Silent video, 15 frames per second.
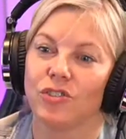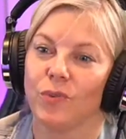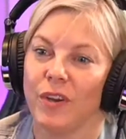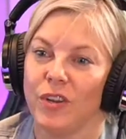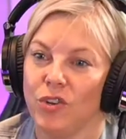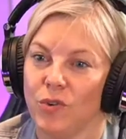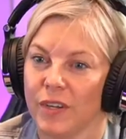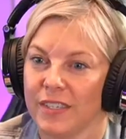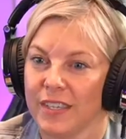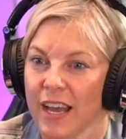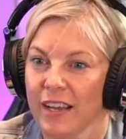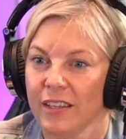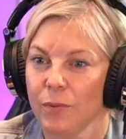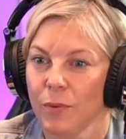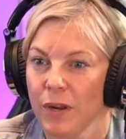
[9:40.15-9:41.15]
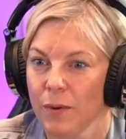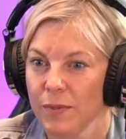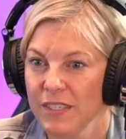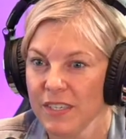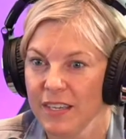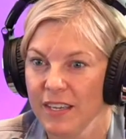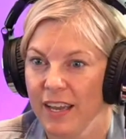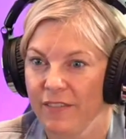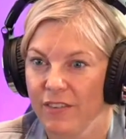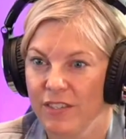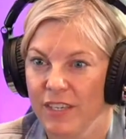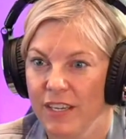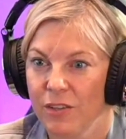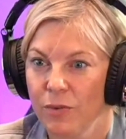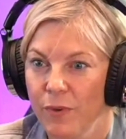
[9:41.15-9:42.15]
So I knew exactly what I was eating
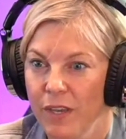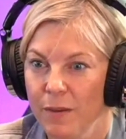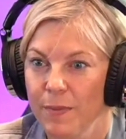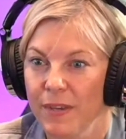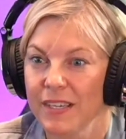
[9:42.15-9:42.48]
every day of the week,